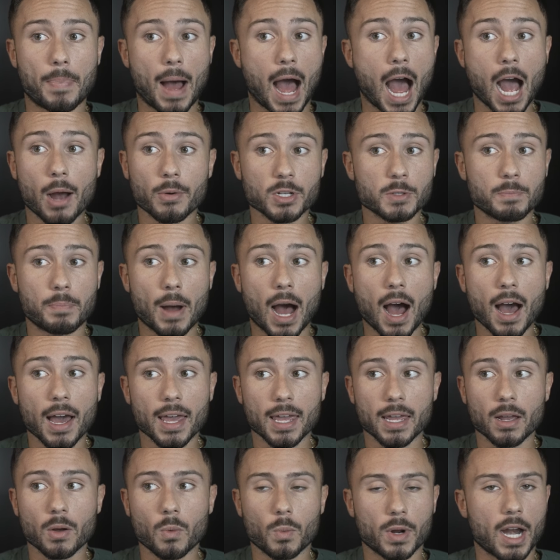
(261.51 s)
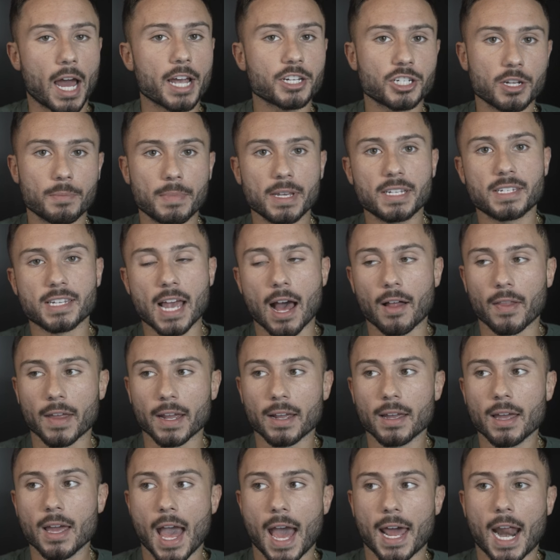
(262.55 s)
I was buying when I should be
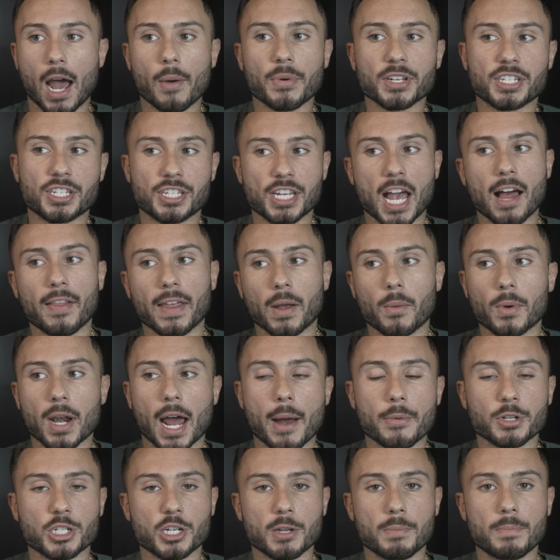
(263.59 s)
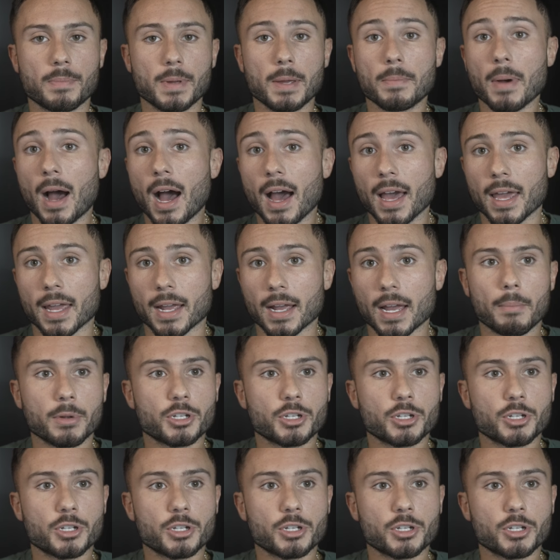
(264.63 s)
selling and I was selling when I should be buying.